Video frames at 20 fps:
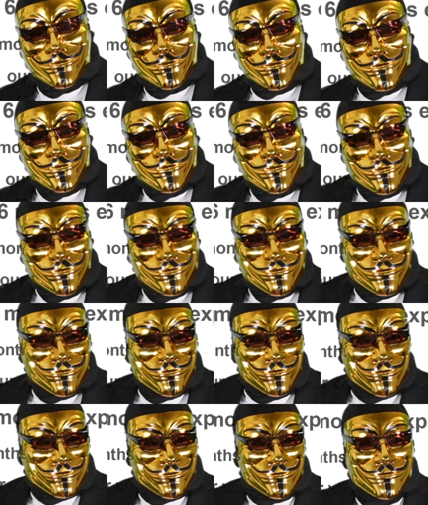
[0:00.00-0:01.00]
hand,
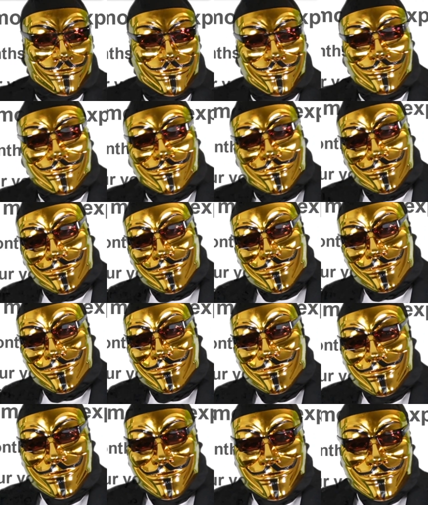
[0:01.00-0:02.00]
if you have kids,
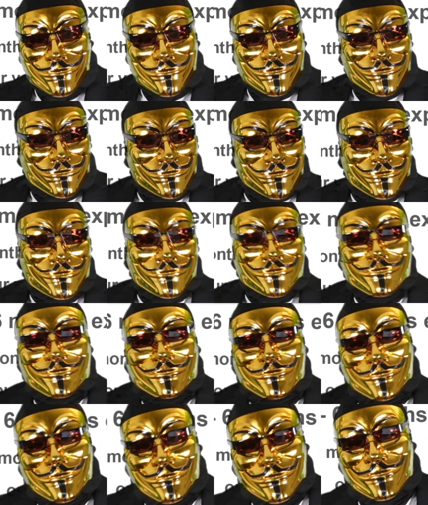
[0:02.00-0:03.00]
or you
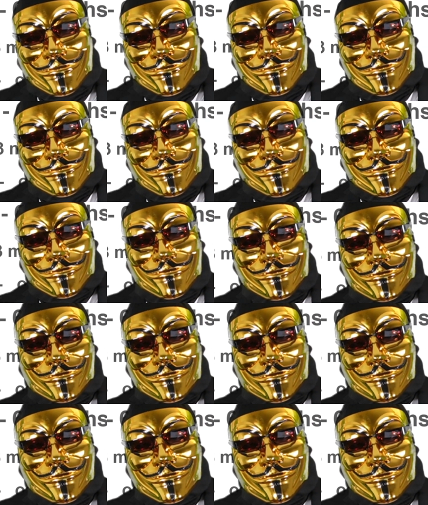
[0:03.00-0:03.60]
have a mortgage,